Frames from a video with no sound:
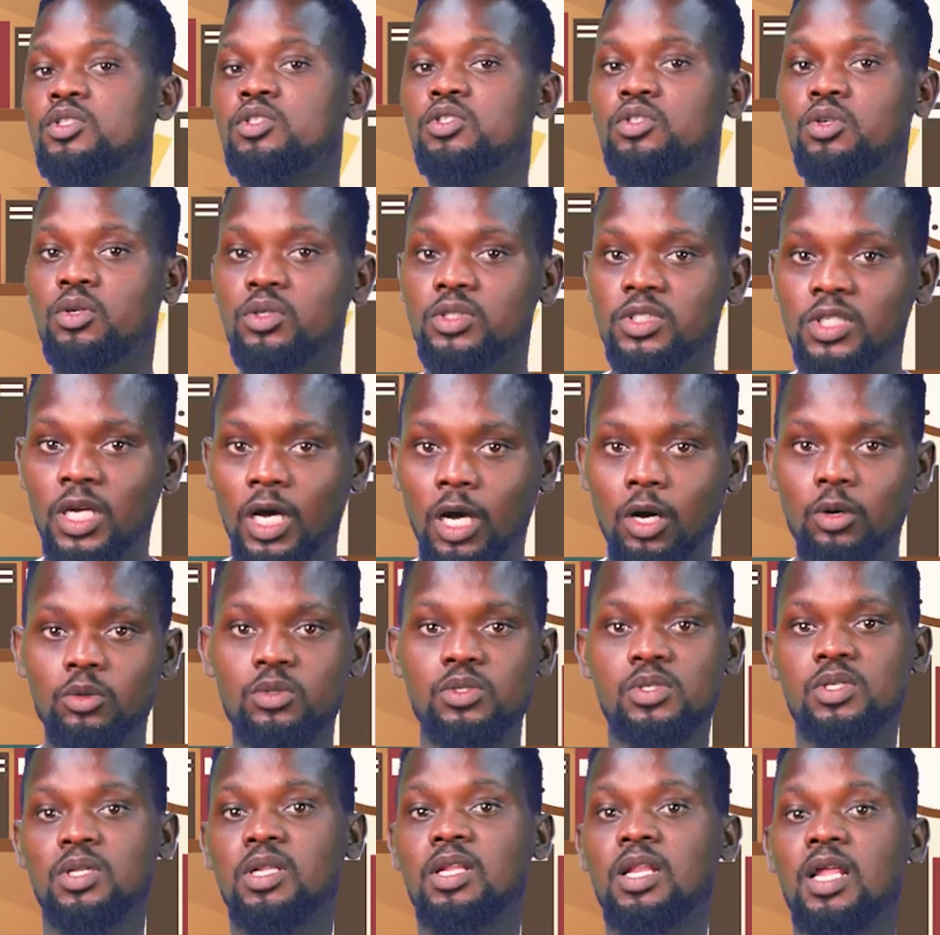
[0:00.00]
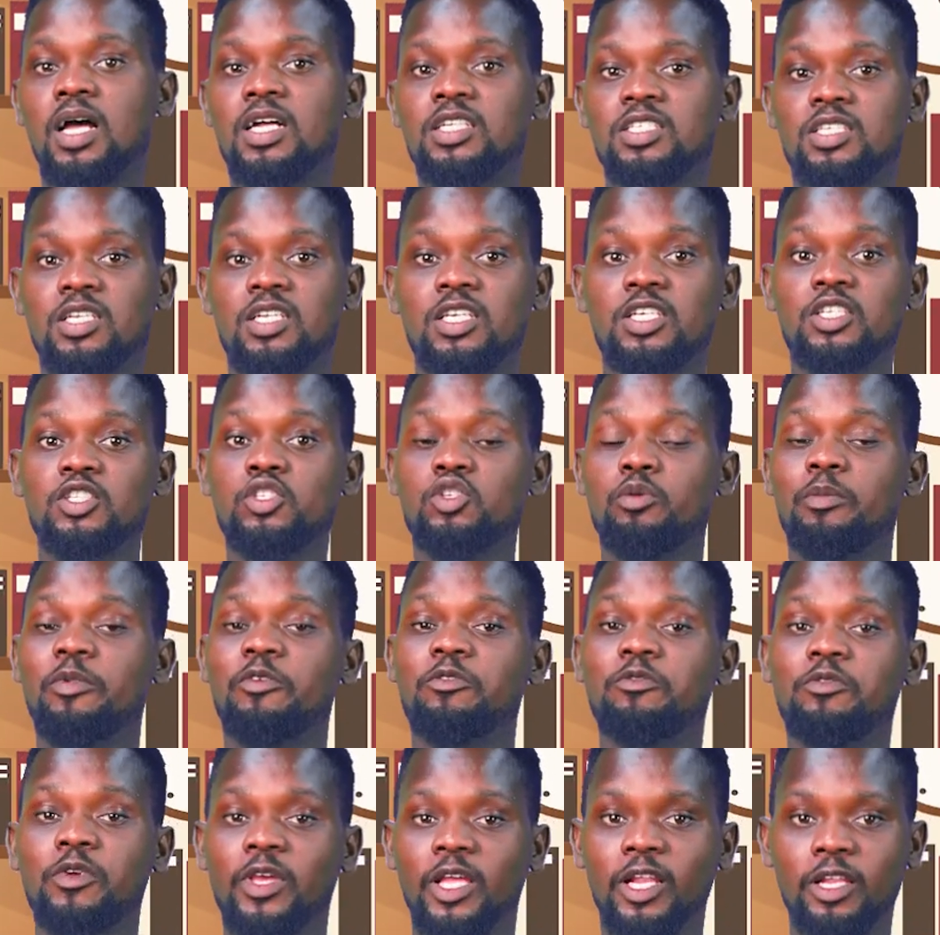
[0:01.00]
turned out largely to be
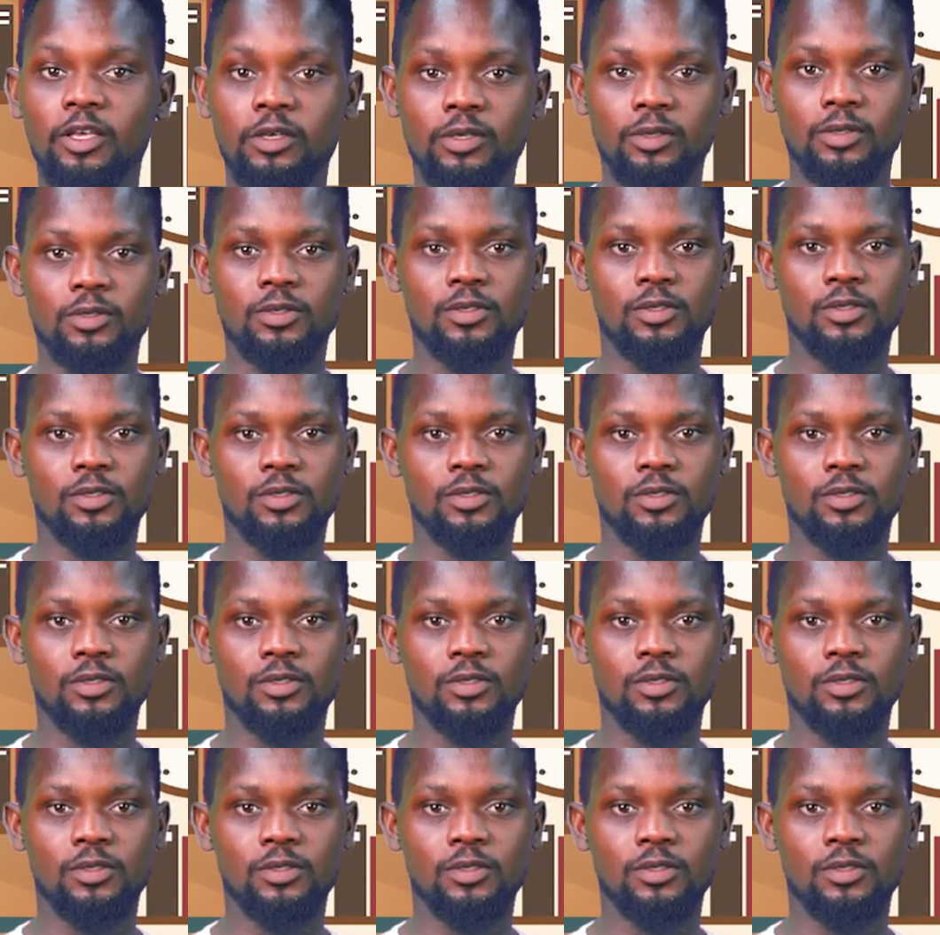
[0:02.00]
failures.